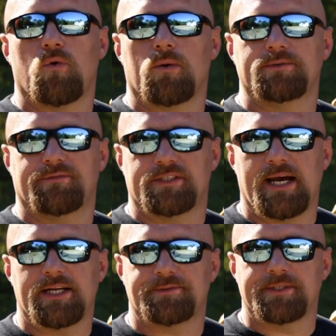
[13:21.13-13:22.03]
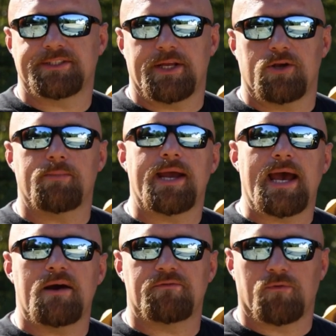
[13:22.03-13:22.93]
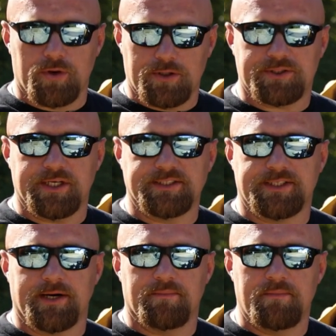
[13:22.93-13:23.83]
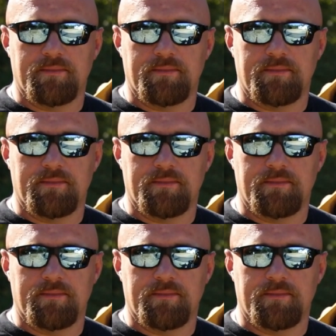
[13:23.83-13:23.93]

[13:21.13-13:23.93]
forms of attachments that you may have for your skid steer.